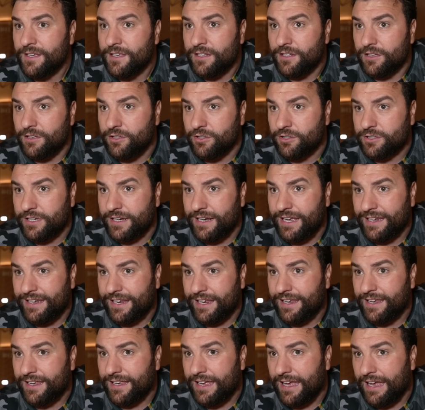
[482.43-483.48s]
looking at
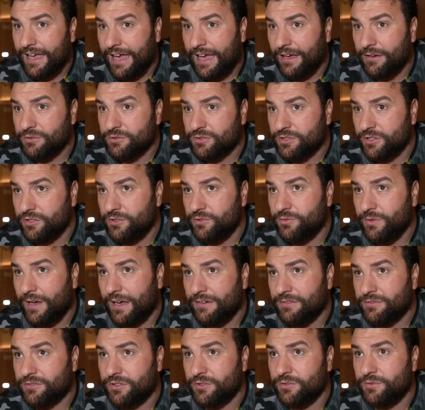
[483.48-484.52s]
it, how
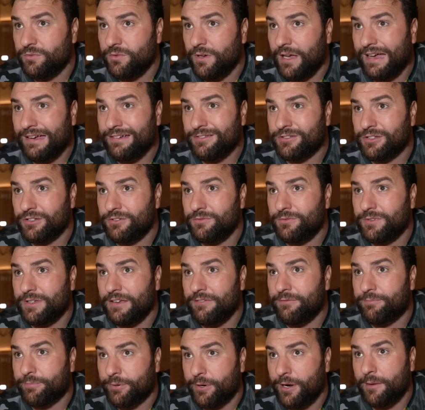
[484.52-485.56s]
to
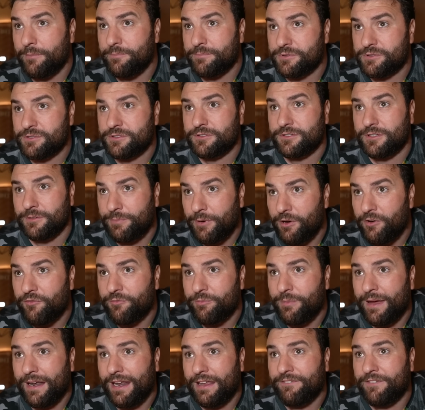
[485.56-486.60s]
give props to
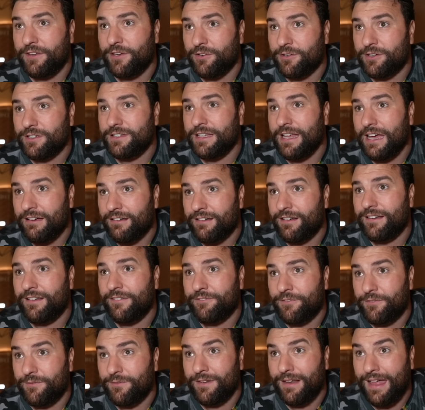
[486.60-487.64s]
both men, if you're looking down at,
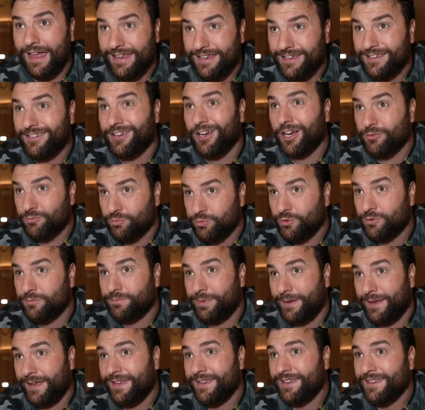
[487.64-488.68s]
like God would
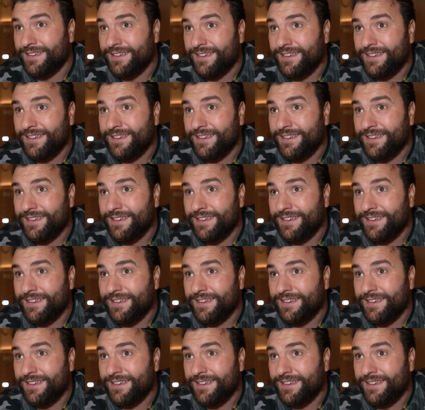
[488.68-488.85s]
be,